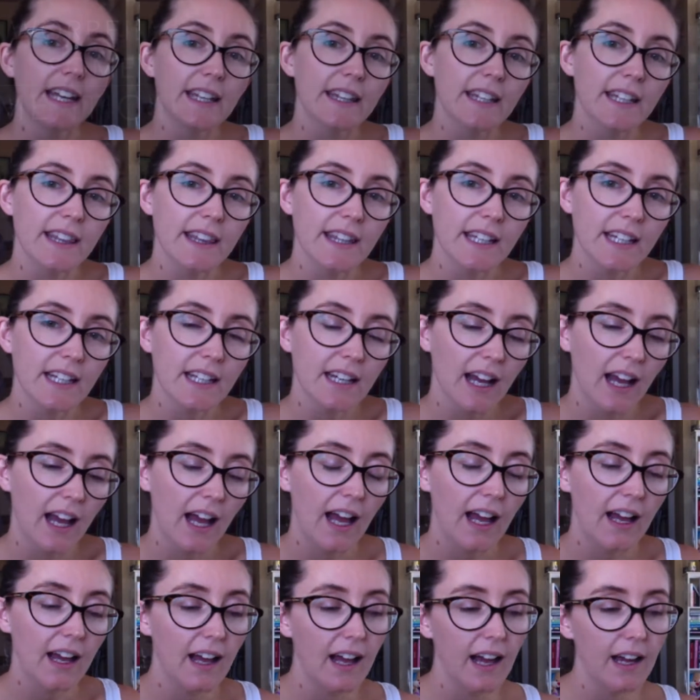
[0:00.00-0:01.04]
other thing
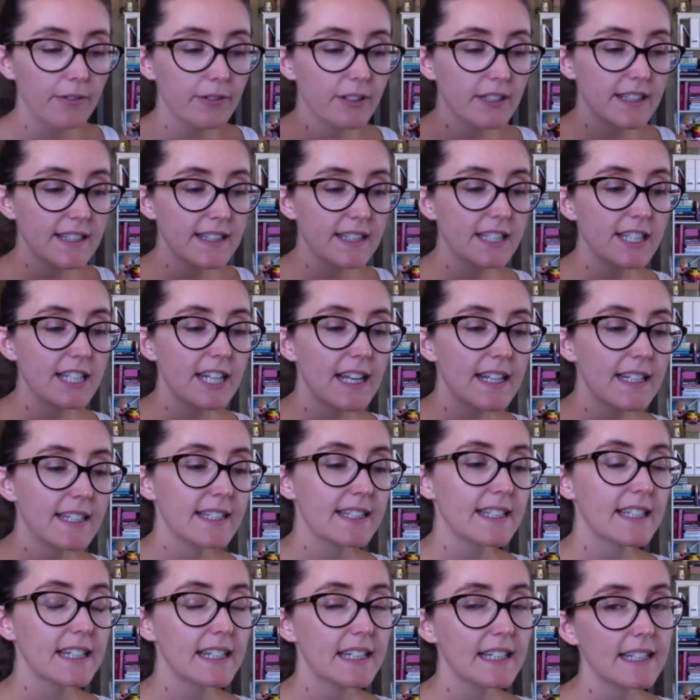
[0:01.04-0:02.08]
I would
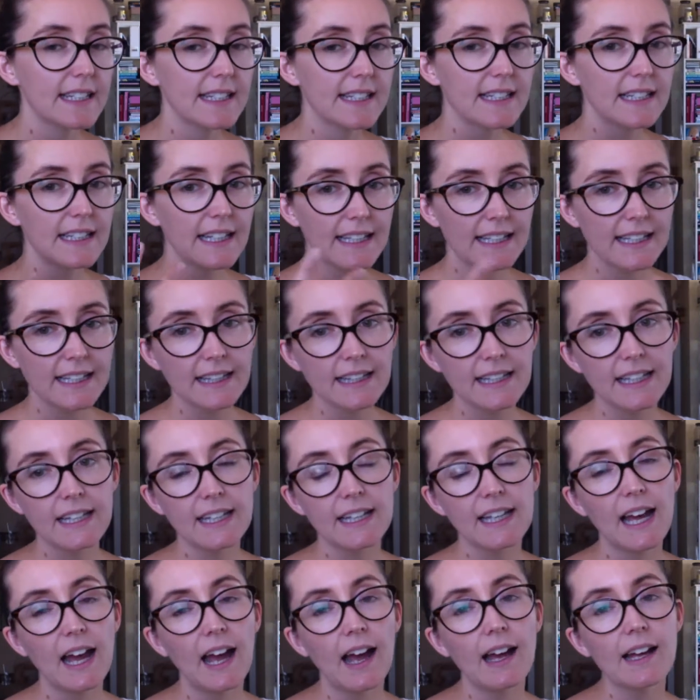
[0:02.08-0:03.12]
suggest is letting the
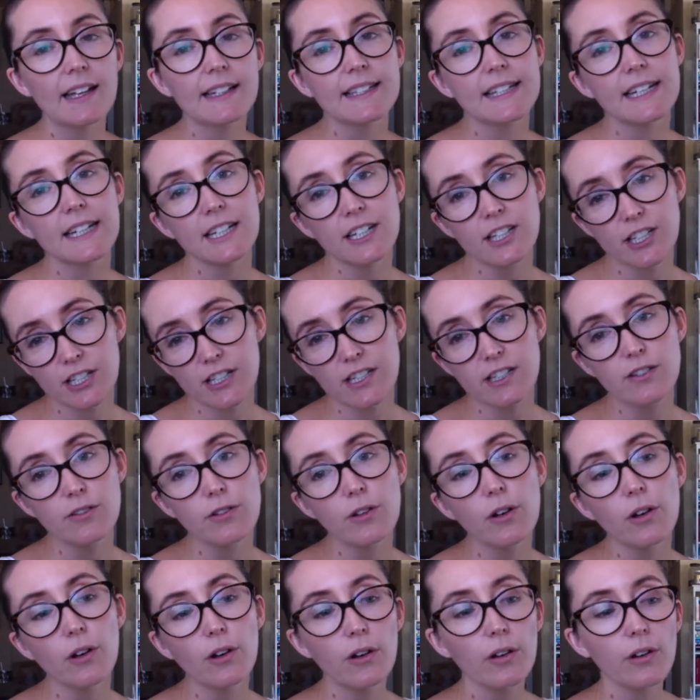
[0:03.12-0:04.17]
teachers
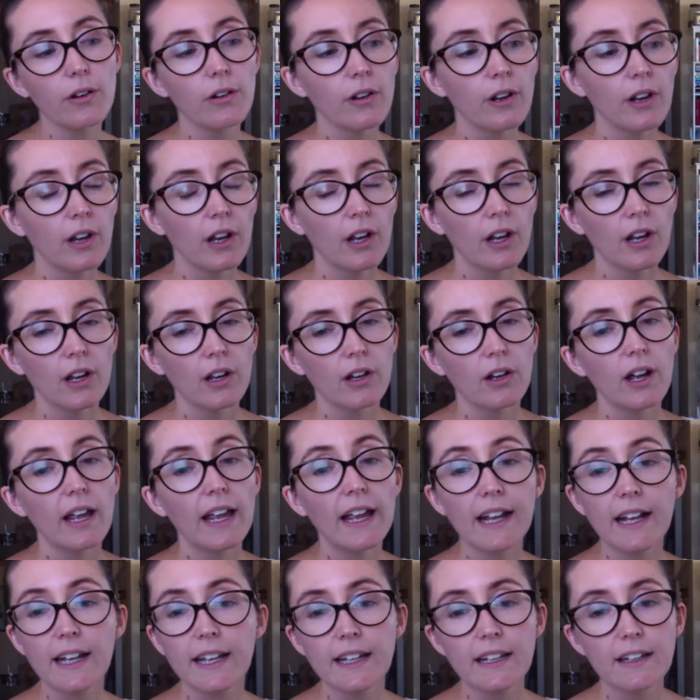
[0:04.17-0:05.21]
know
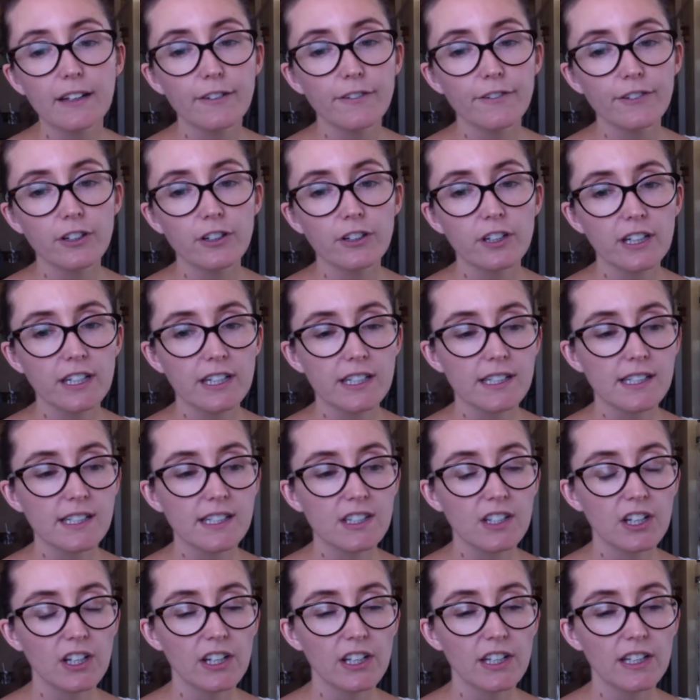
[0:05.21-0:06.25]
any of your
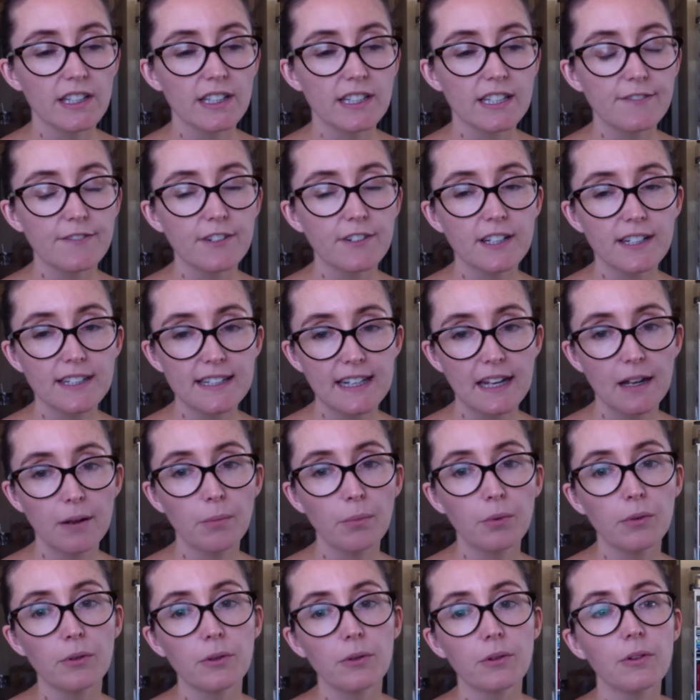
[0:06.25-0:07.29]
concerns. For
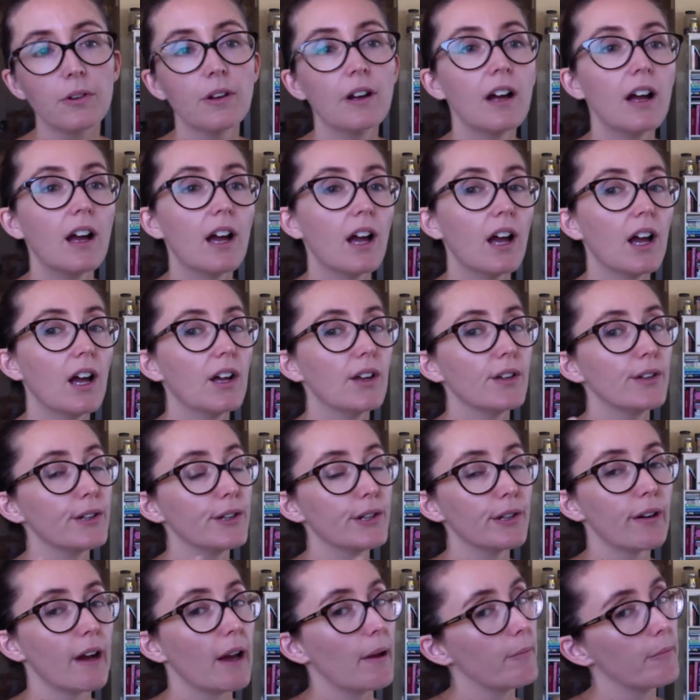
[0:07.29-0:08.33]
example,
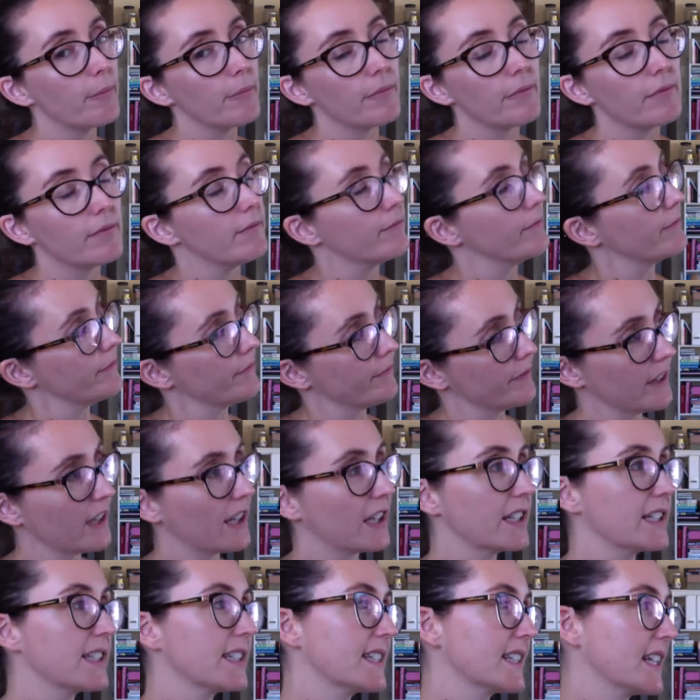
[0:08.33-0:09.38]
I'm
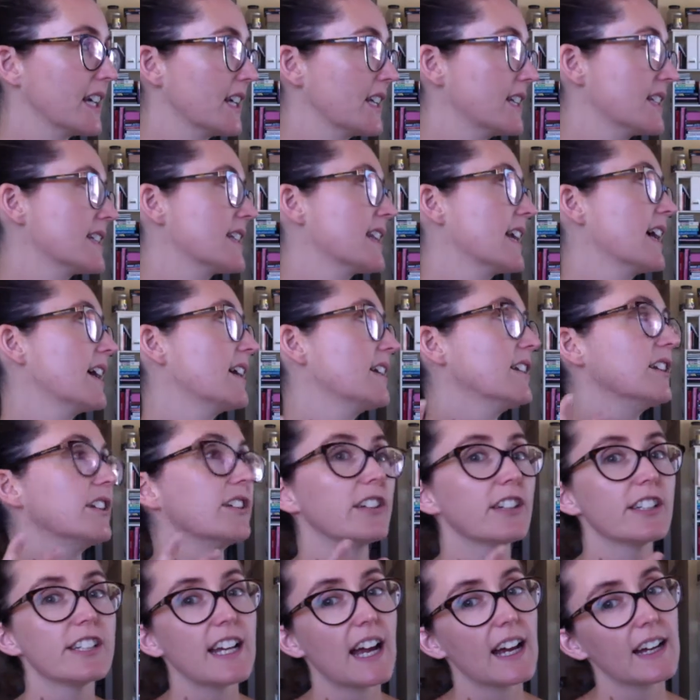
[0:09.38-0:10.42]
concerned that,
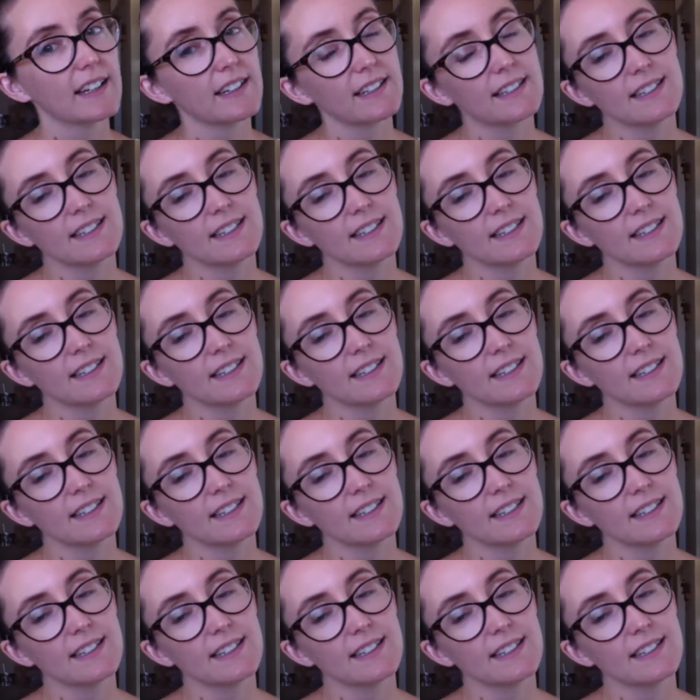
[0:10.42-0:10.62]
Jax